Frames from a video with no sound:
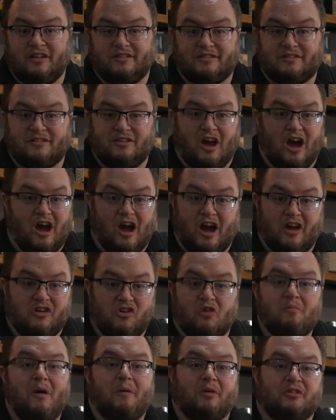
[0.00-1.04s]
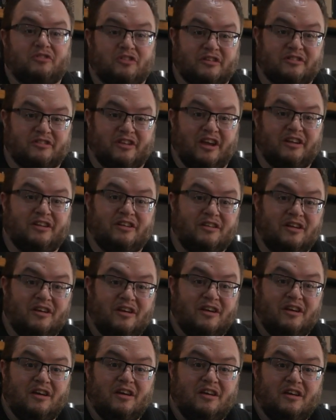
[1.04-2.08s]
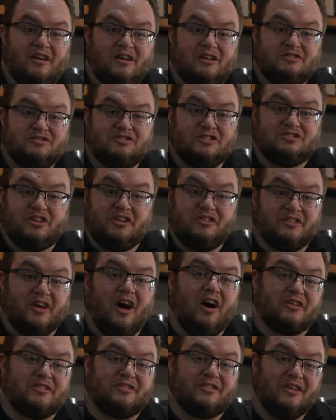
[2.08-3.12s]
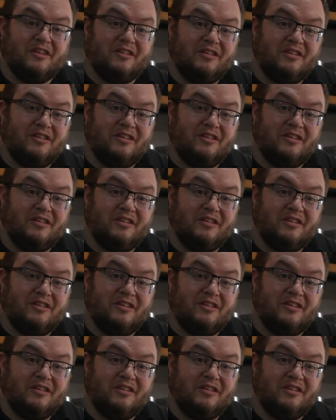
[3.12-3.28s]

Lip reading: it's, you remember 16 sucks.